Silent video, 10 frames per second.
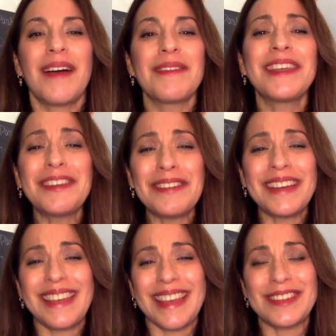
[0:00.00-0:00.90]
Thank you
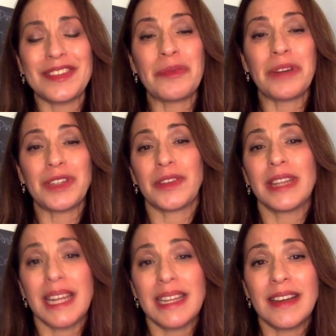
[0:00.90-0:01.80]
again so much for
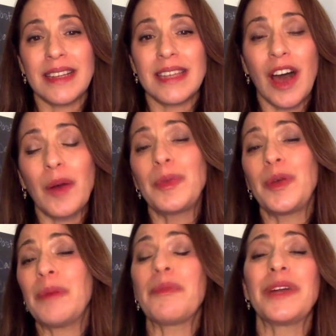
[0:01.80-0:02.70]
letting us help
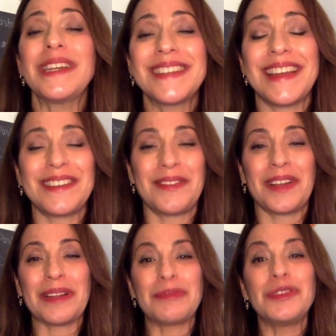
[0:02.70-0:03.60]
you embrace and
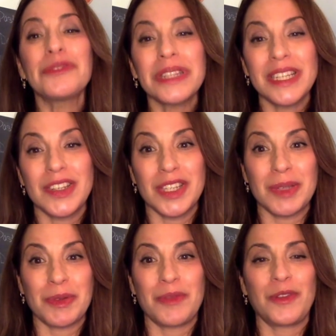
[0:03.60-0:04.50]
develop new
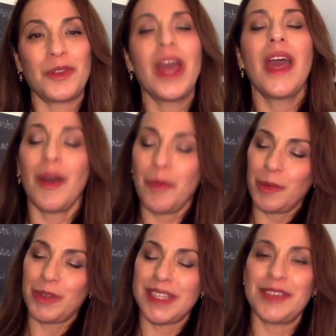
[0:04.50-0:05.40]
relationships with food, and we
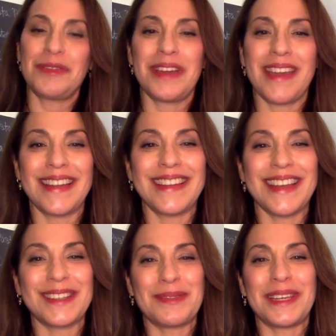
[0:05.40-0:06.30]
will see you again
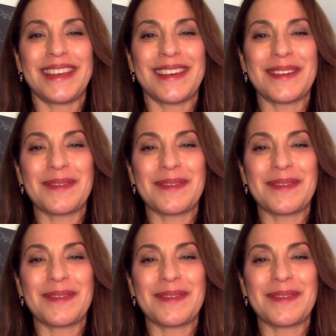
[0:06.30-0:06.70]
next week.